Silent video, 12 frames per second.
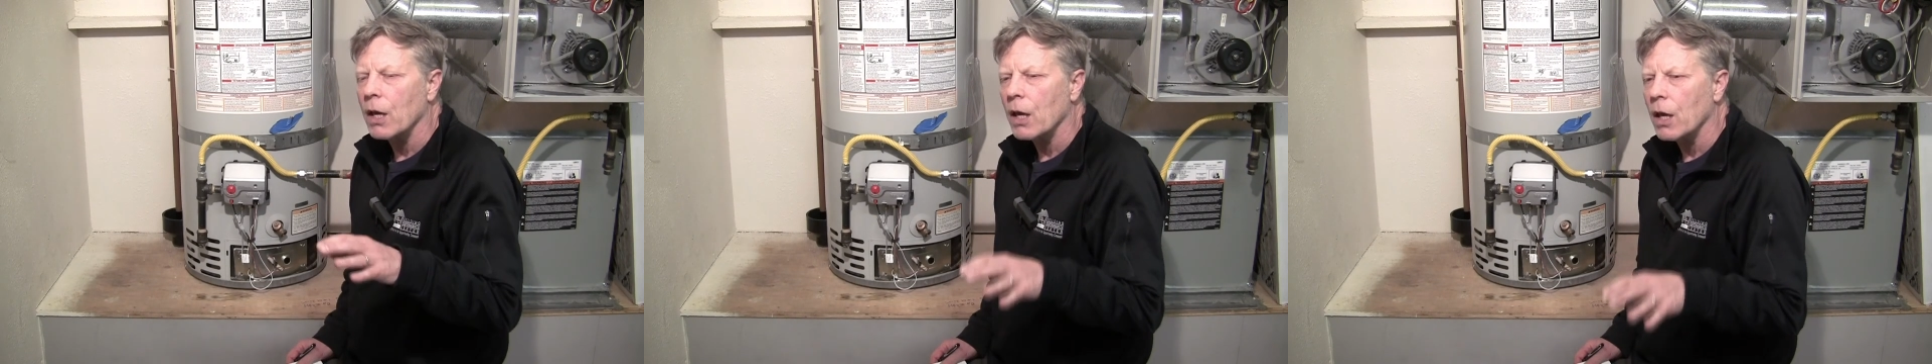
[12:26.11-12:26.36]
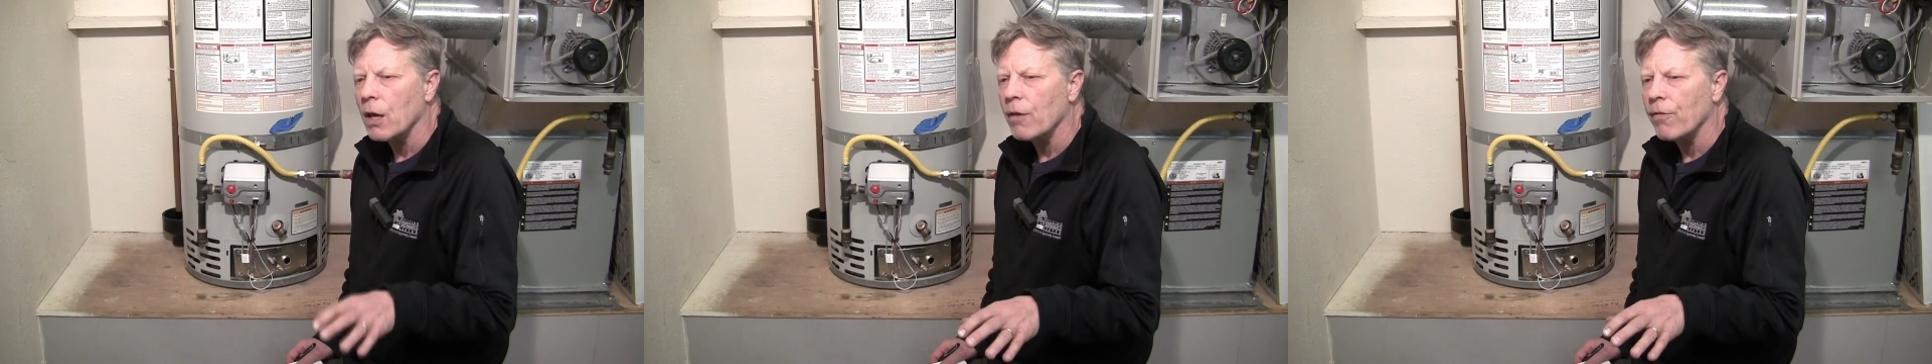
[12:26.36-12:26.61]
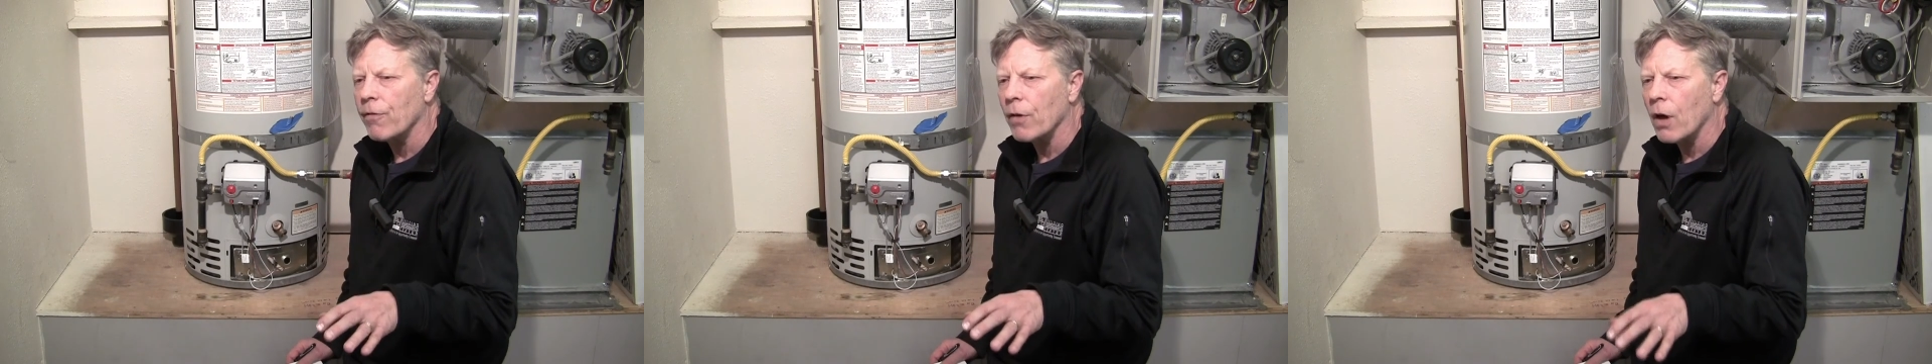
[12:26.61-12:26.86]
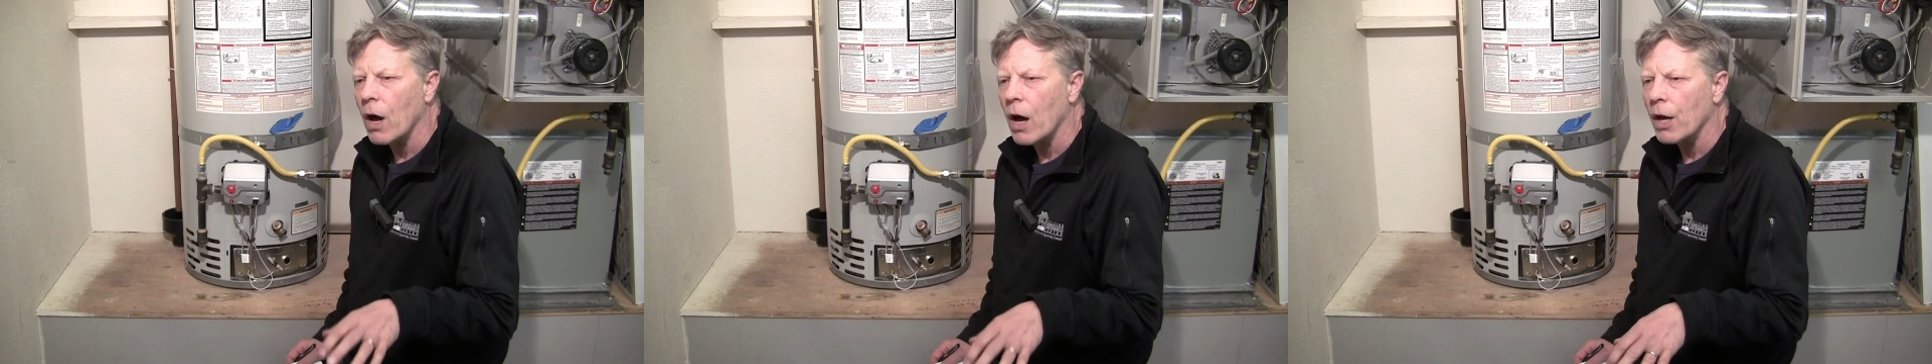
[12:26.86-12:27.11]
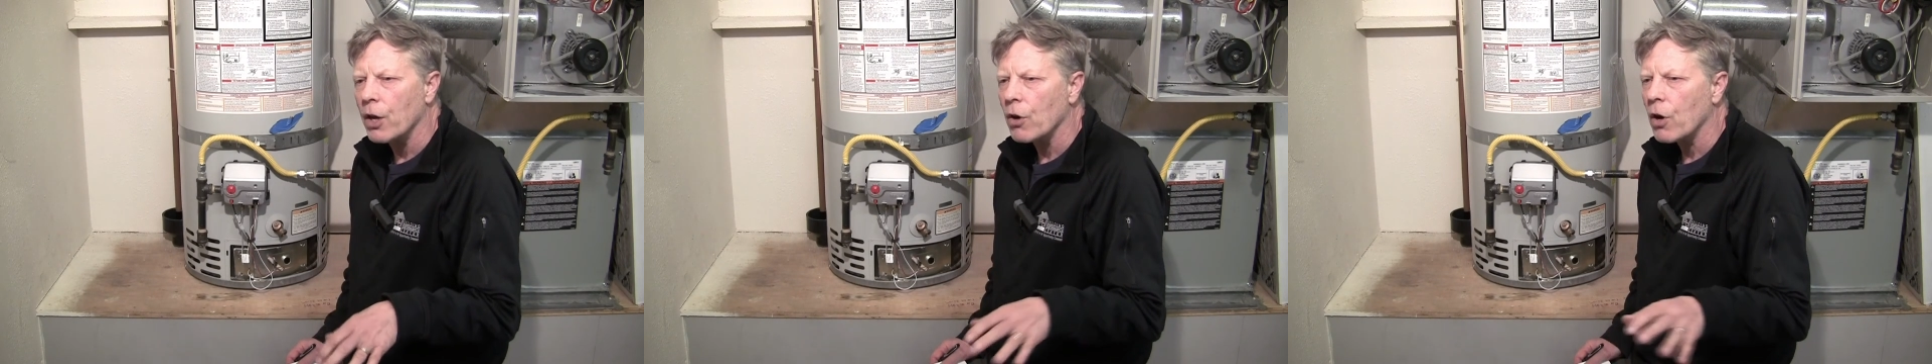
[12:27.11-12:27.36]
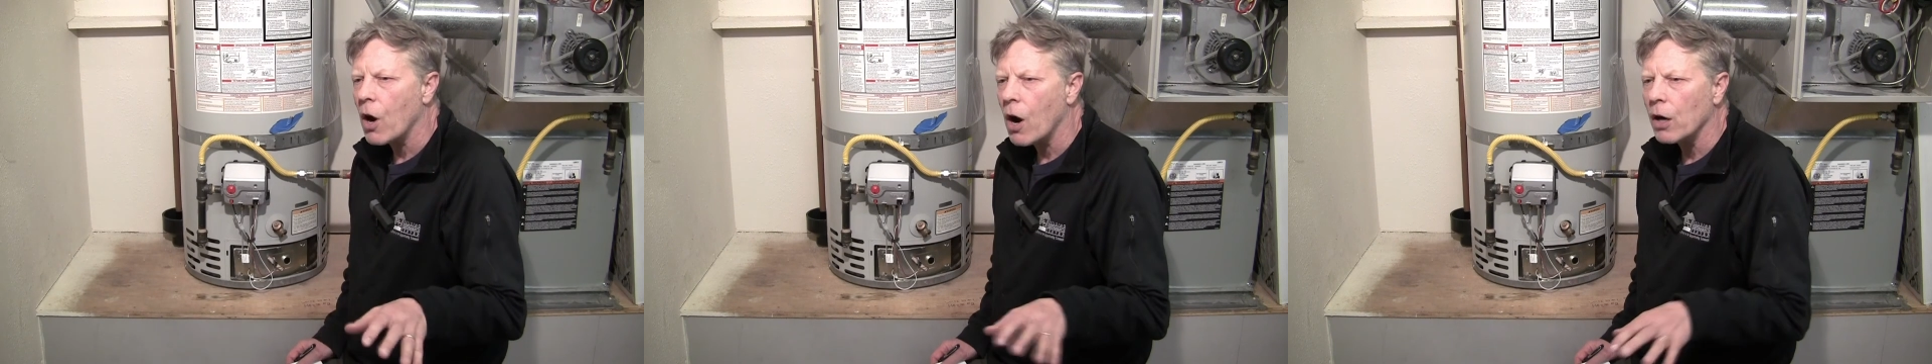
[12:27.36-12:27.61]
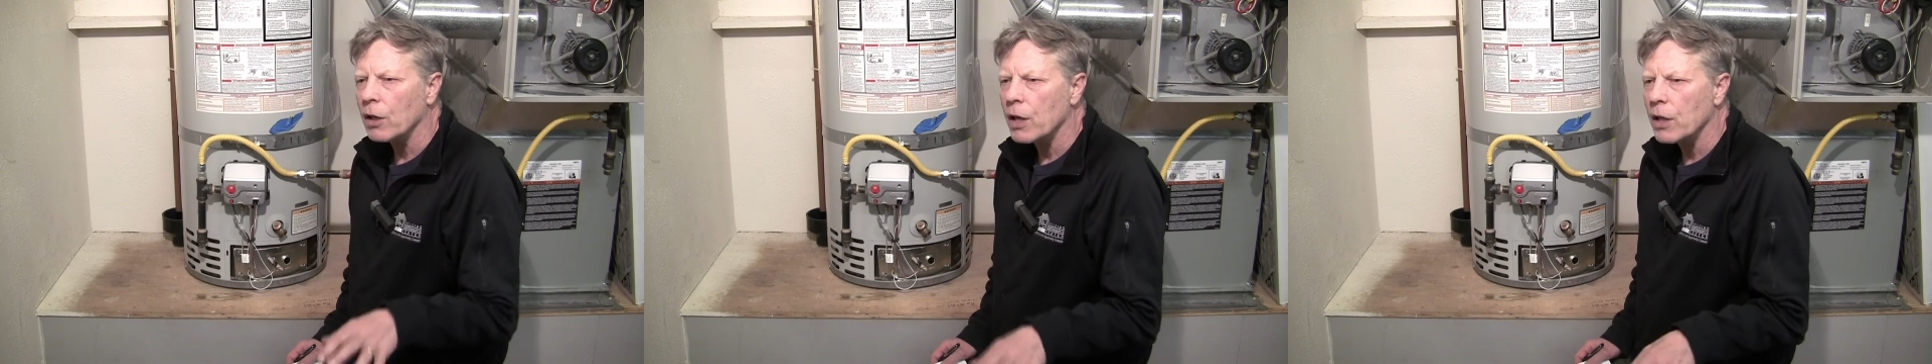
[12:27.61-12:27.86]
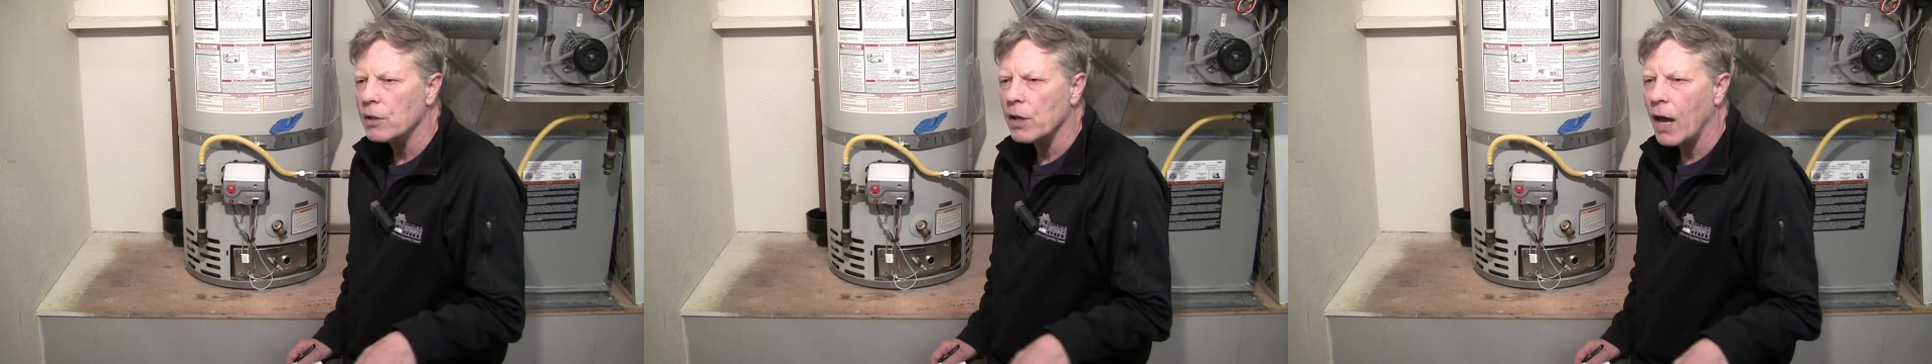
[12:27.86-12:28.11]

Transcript: if your car leaks